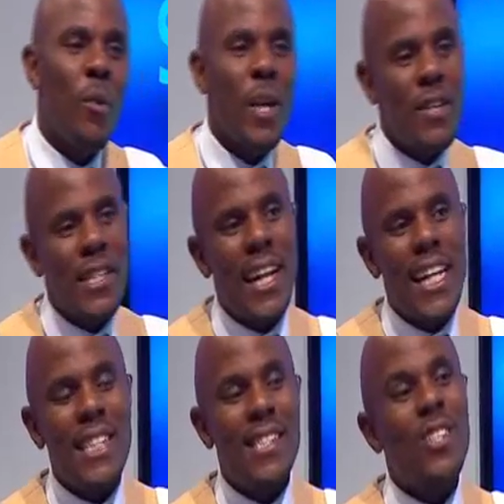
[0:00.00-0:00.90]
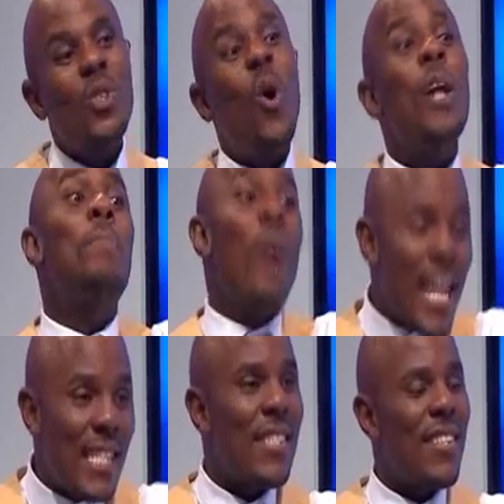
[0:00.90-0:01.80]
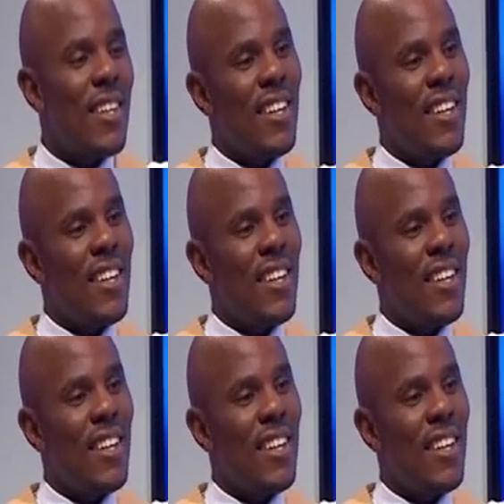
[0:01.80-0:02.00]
when he was at Leeds, scored a brace,